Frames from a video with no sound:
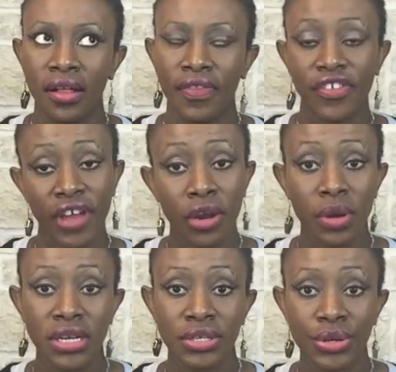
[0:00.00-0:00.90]
the
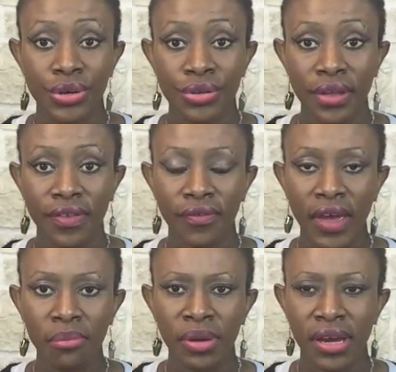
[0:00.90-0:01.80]
Shadowhunters and the
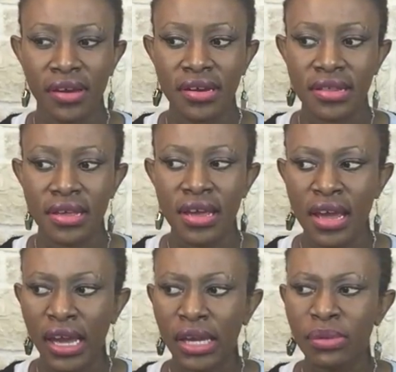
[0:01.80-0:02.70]
vampires.
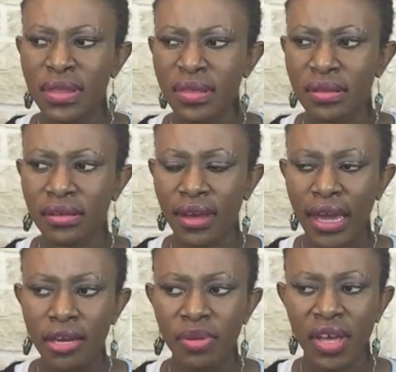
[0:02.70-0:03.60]
He was
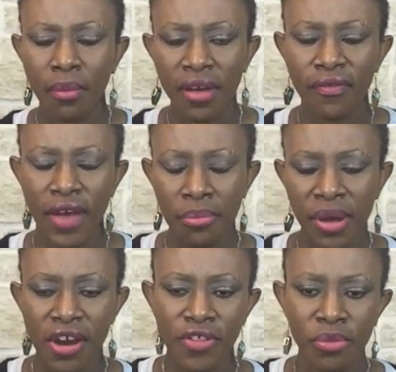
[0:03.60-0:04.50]
kind of becoming a
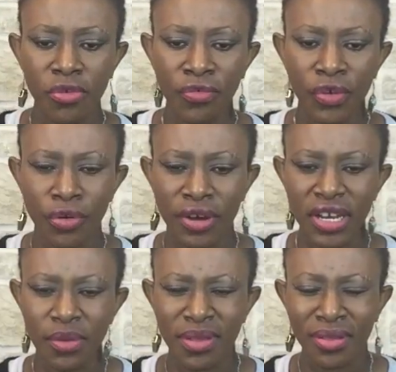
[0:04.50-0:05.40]
vampire in the movie
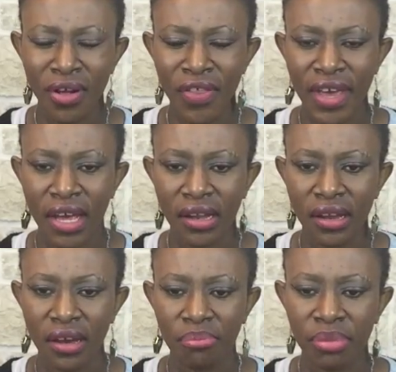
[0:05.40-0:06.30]
already, we saw that,
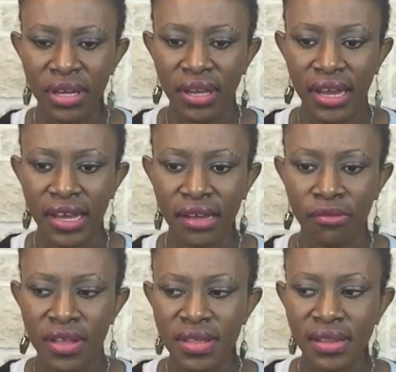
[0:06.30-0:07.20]
but like it
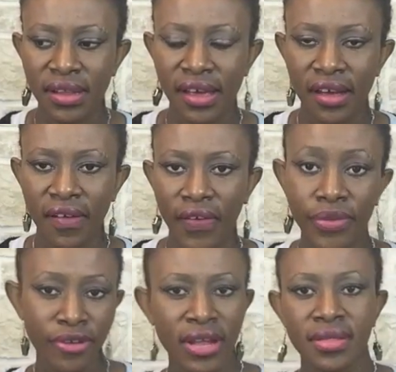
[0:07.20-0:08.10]
wasn't like,
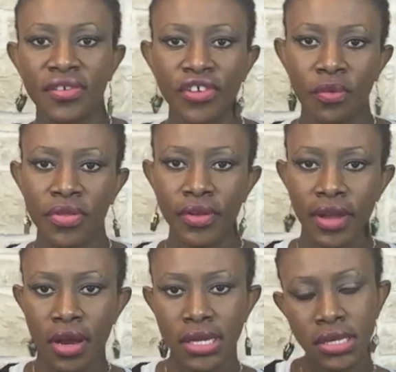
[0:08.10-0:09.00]
his transition wasn't
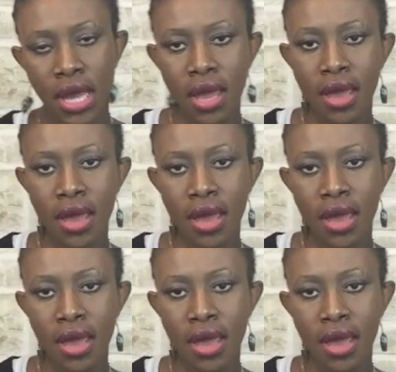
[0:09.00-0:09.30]
like, yeah,